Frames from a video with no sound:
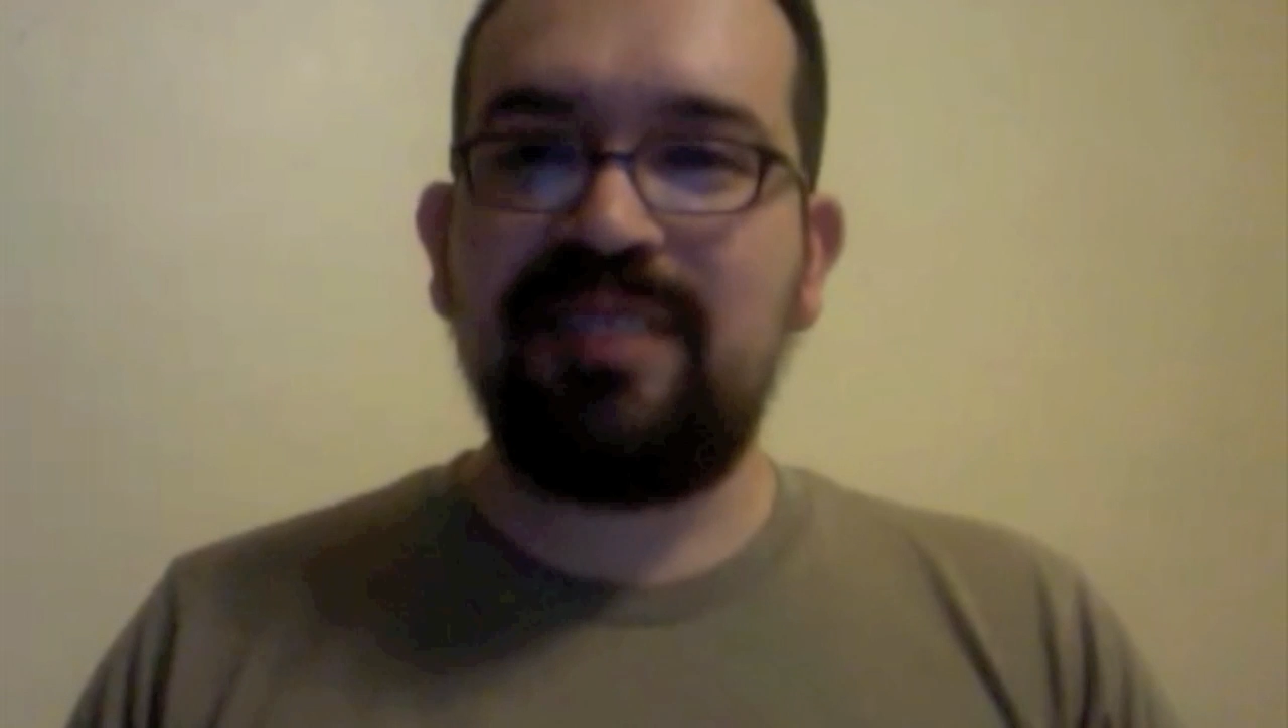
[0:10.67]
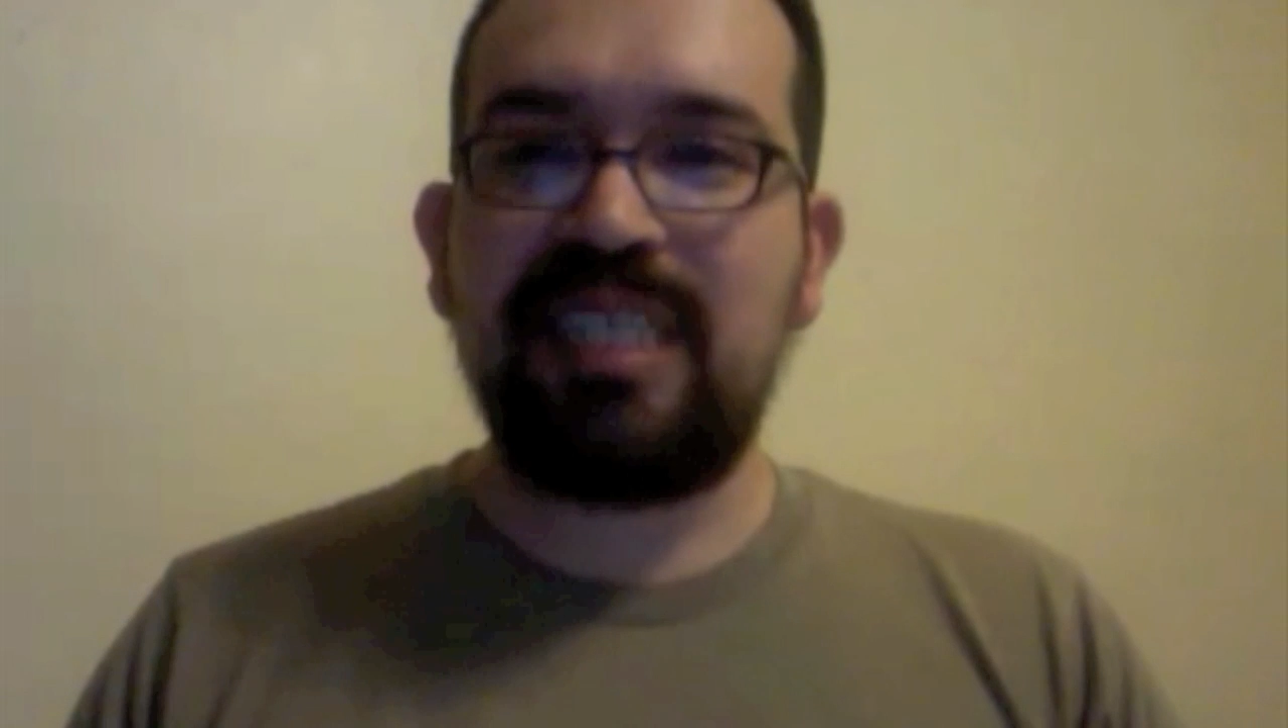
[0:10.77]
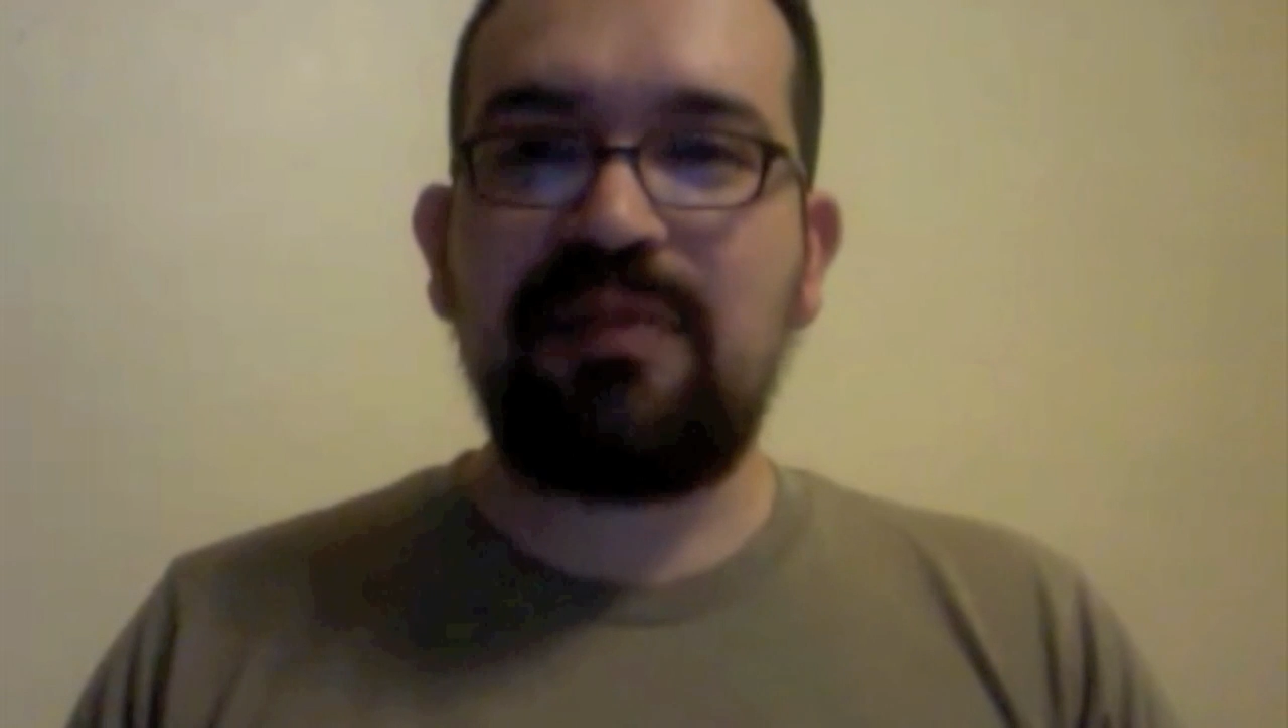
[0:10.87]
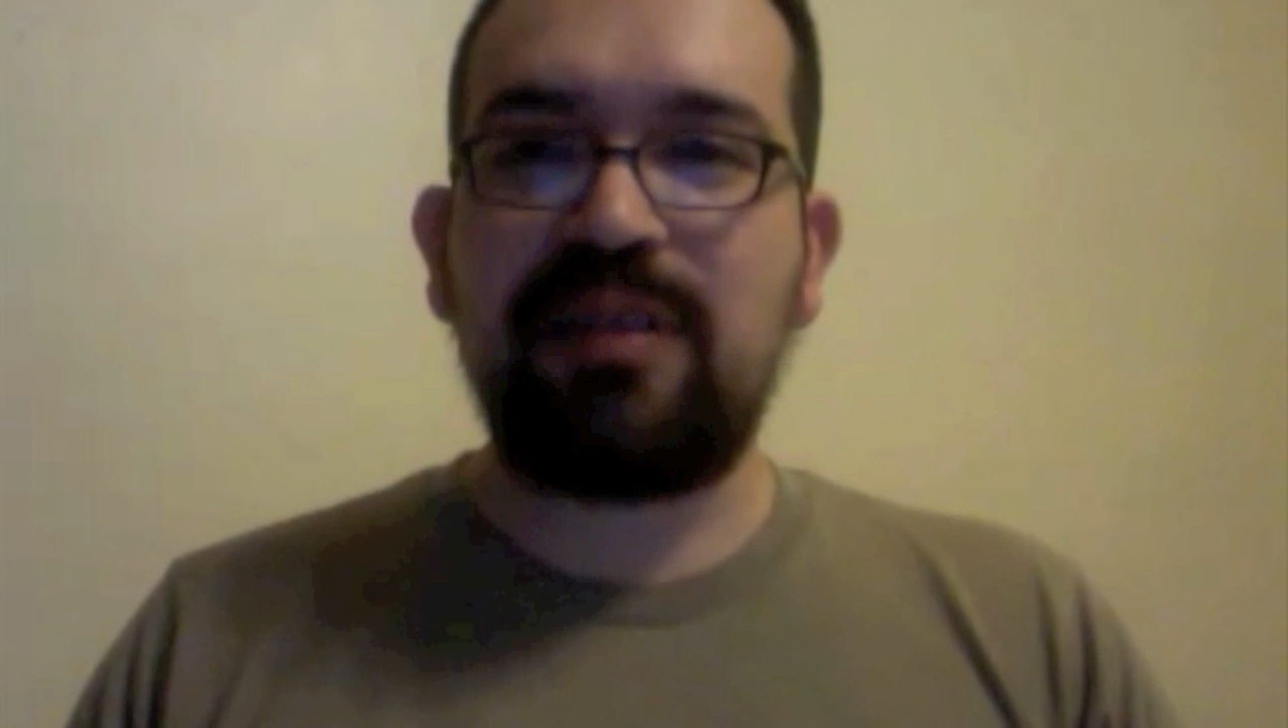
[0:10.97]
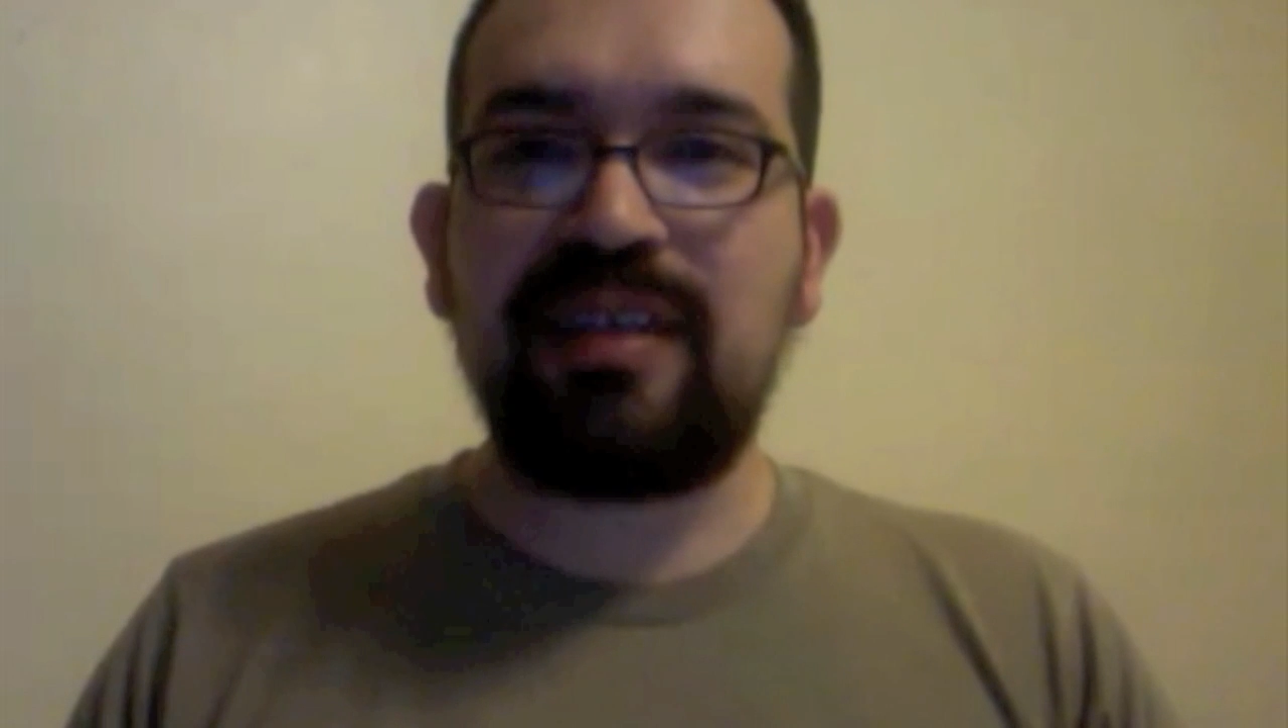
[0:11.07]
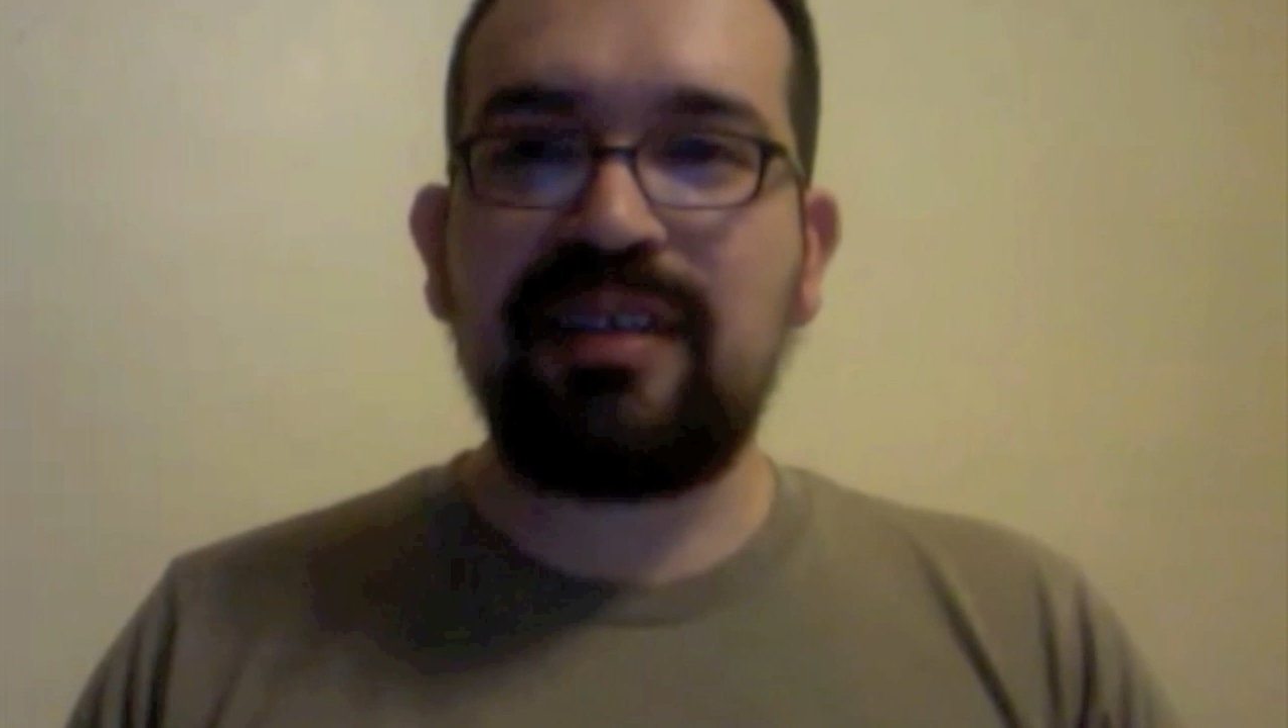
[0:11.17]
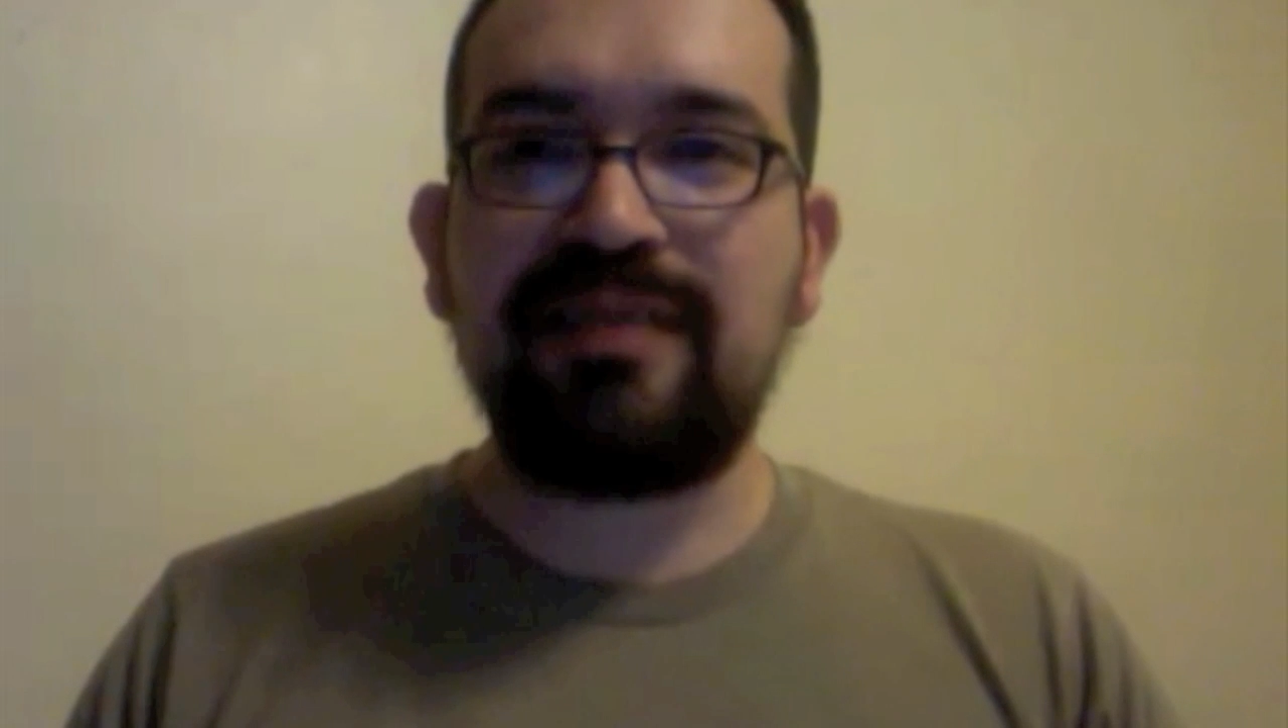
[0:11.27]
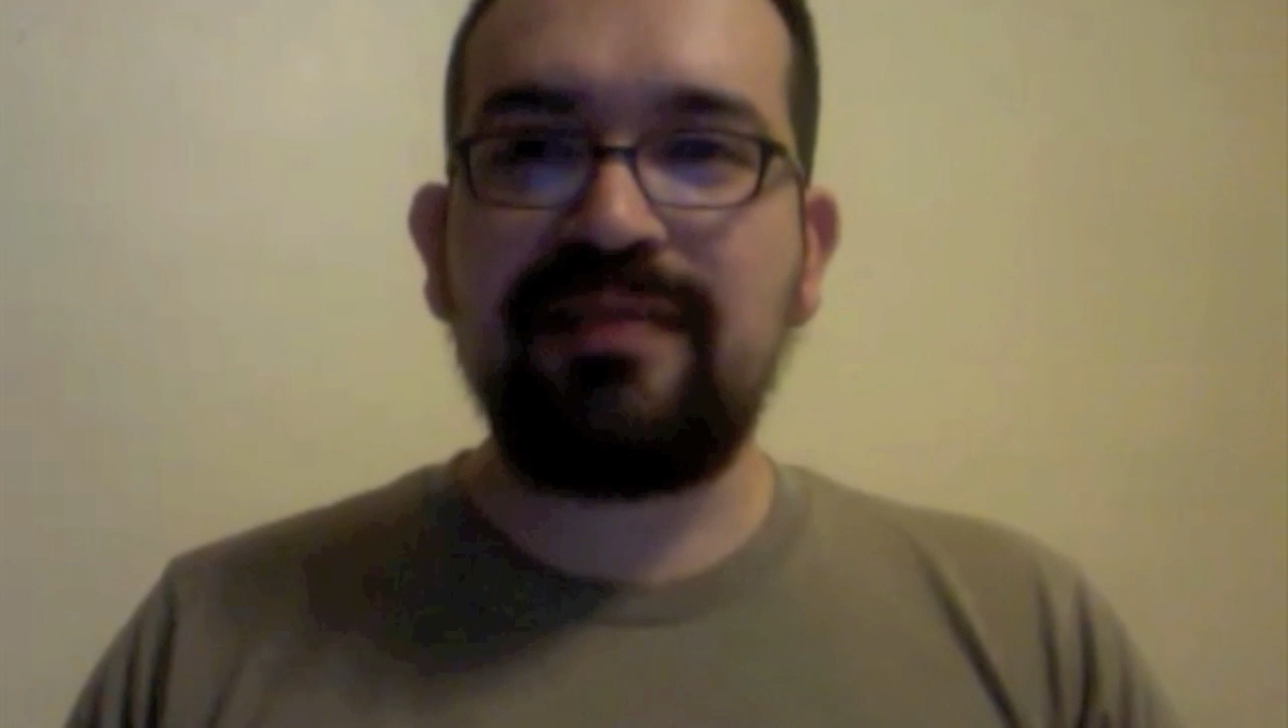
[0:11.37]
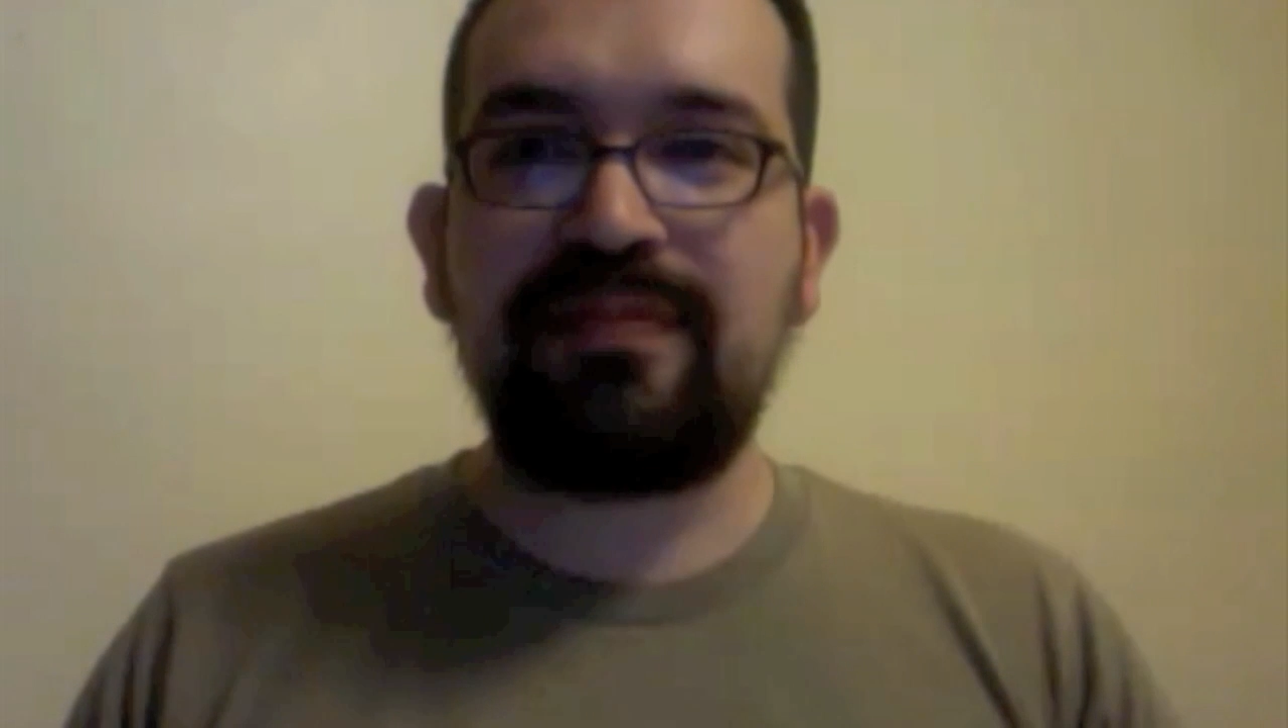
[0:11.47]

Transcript: Jabberlog.